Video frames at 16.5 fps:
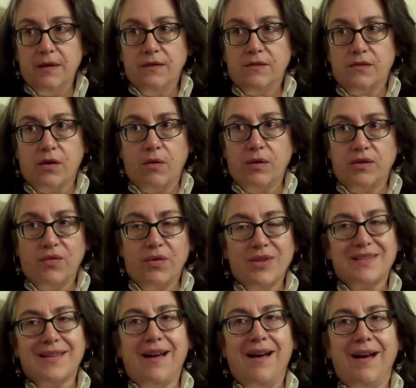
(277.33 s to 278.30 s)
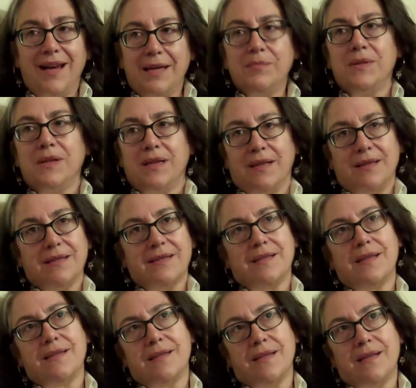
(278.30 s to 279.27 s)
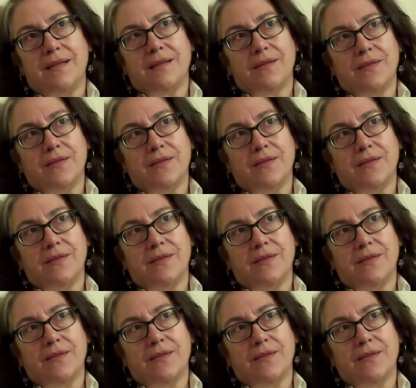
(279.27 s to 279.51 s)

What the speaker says: So it's very timely in the sense that